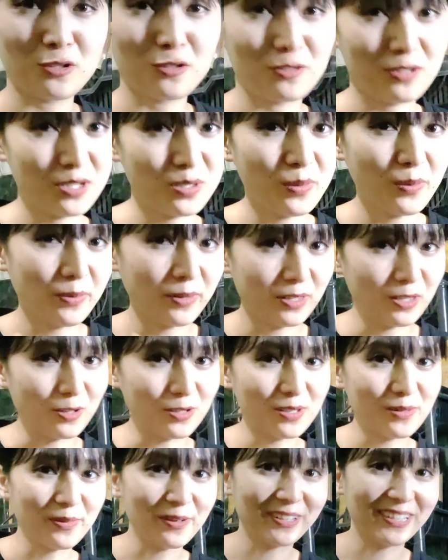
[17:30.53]
And I'm sure
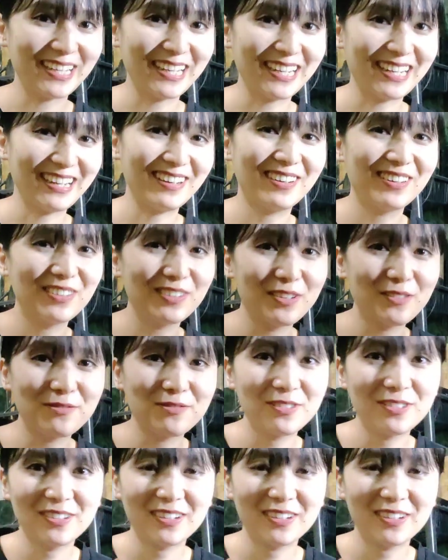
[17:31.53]
Northeast people knows about that.